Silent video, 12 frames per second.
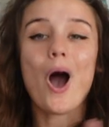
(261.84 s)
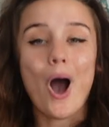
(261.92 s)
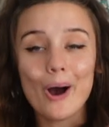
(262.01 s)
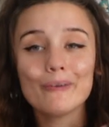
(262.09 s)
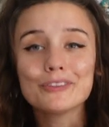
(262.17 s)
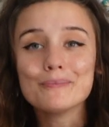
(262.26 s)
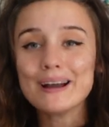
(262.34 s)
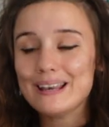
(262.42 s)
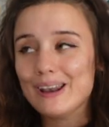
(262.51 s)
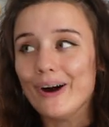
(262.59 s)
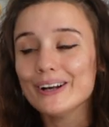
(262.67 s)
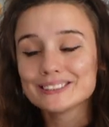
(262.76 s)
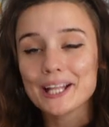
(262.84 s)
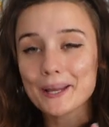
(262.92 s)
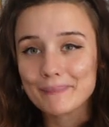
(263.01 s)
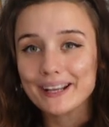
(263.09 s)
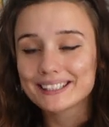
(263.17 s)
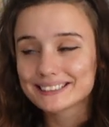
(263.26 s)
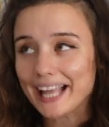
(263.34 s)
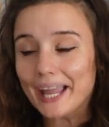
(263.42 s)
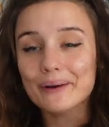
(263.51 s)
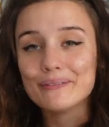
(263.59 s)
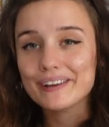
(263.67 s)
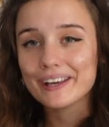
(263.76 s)
After my last like big
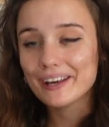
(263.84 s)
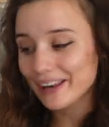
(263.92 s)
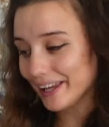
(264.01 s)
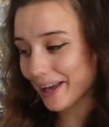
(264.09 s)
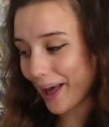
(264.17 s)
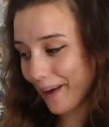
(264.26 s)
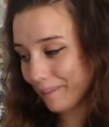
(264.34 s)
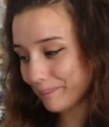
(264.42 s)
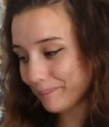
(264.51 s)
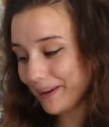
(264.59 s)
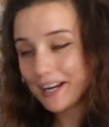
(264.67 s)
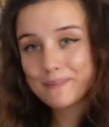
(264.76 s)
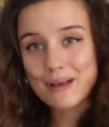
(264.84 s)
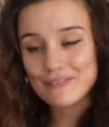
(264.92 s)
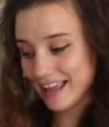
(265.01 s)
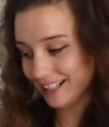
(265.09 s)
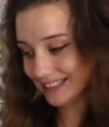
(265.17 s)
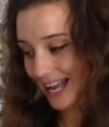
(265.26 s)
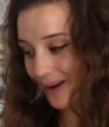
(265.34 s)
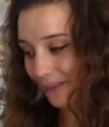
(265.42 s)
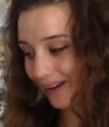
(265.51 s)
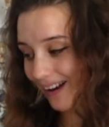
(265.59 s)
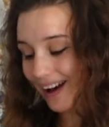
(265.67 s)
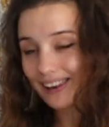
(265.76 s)
scale figure, like being a bit of a letdown,
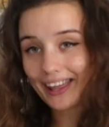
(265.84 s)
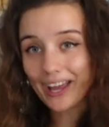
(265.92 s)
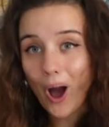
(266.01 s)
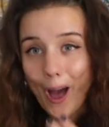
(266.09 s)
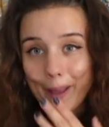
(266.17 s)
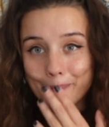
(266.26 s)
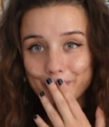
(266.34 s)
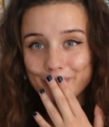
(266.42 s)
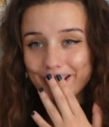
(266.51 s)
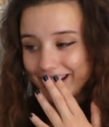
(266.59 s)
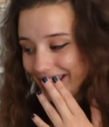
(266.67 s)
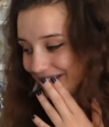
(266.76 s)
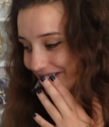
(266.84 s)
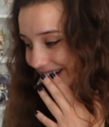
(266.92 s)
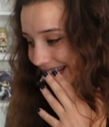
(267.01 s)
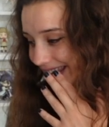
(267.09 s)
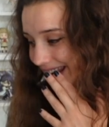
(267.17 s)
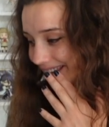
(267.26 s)
like I'm really, really